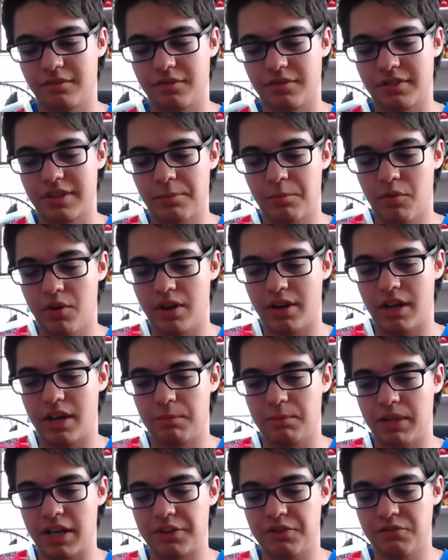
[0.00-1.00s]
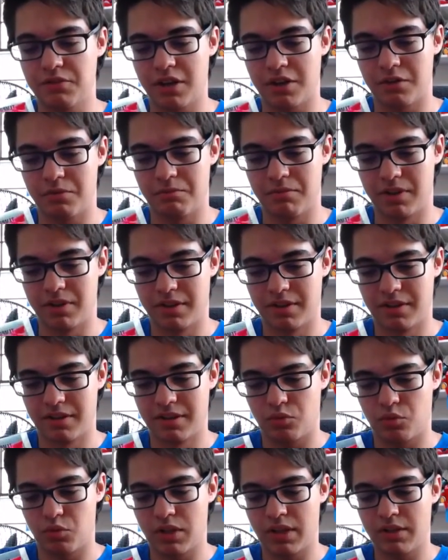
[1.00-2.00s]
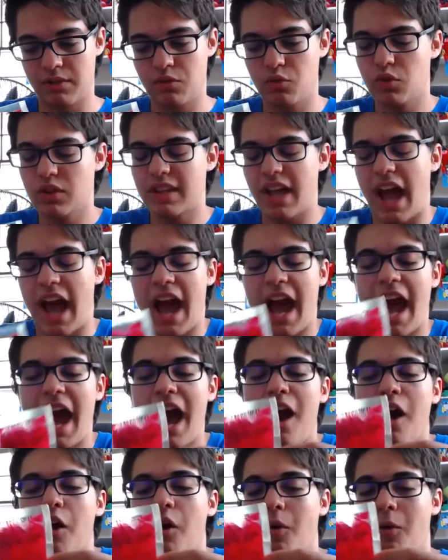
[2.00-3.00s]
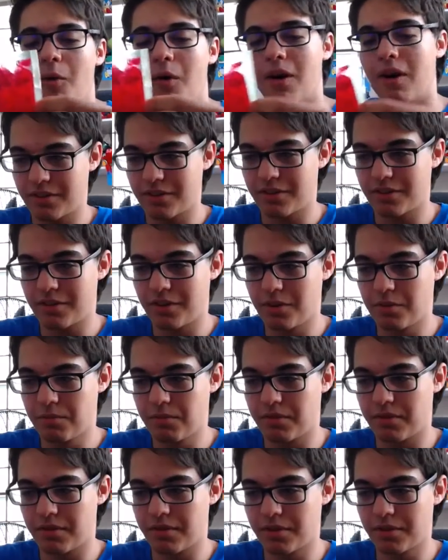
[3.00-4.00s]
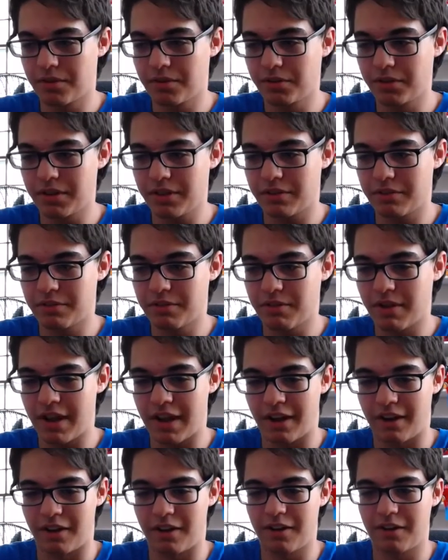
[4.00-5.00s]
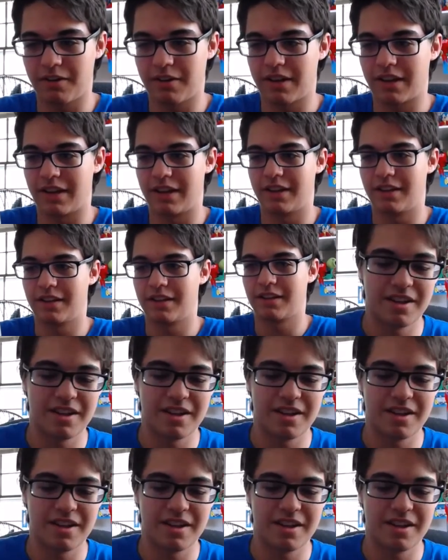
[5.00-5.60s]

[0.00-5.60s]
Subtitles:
Step 1, apply to comb. How? Comb thoroughly through hair. Okay.